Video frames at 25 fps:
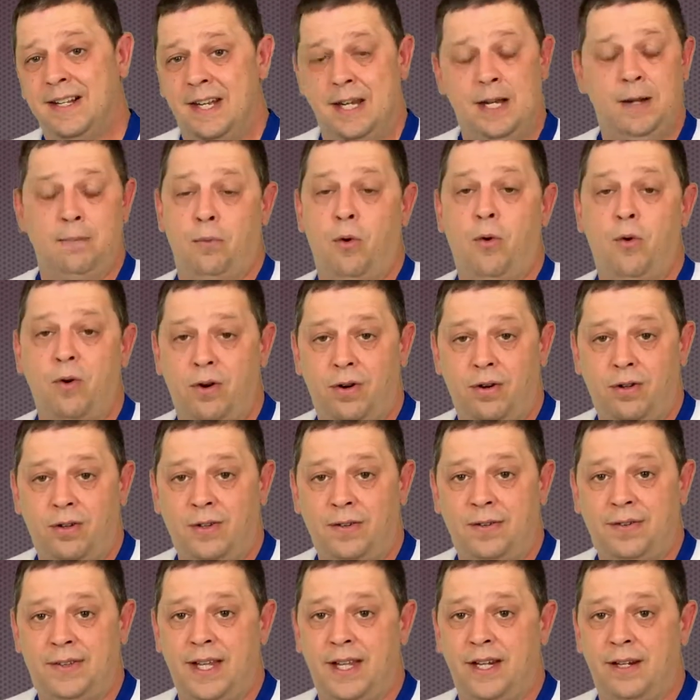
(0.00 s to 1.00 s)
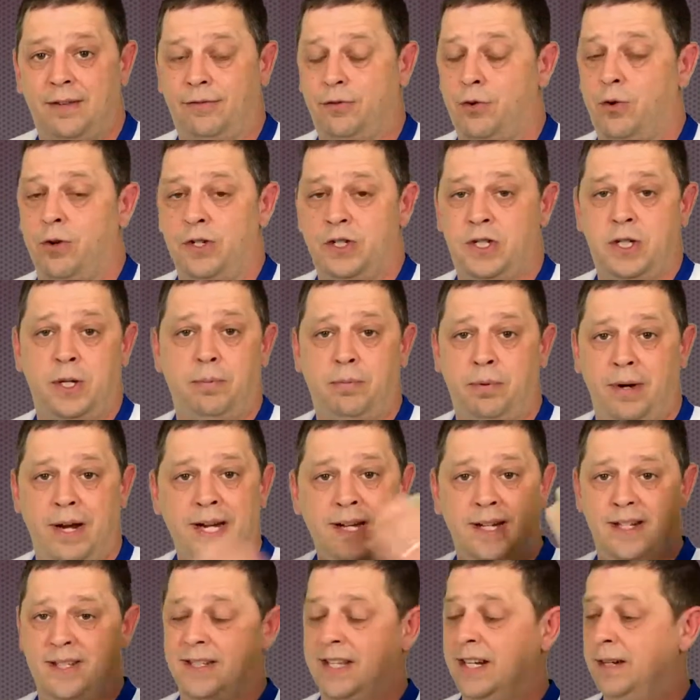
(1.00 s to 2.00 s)
immoral, then of course your
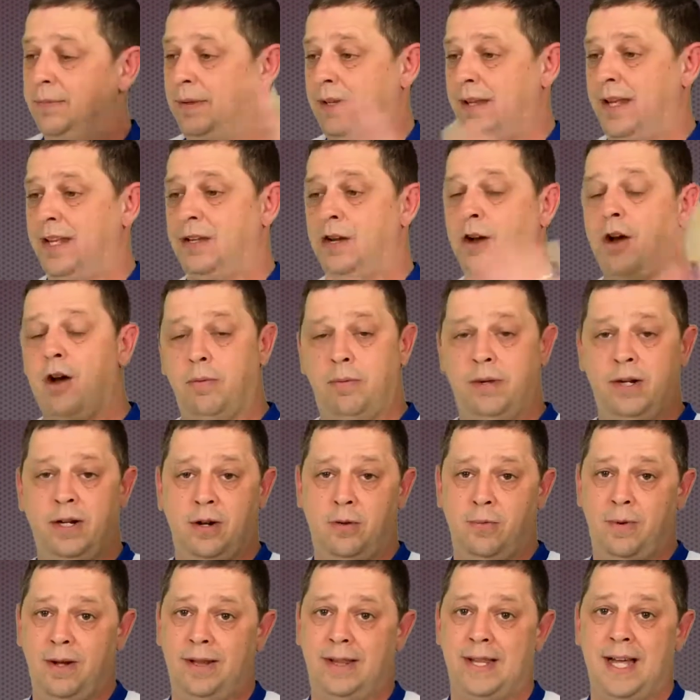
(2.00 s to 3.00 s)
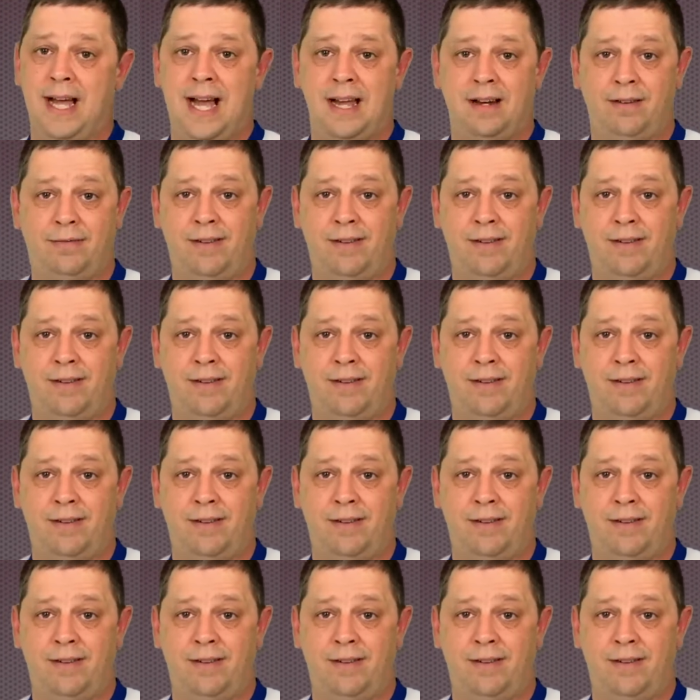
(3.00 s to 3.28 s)
brain is going to be like, oh, we don't want that.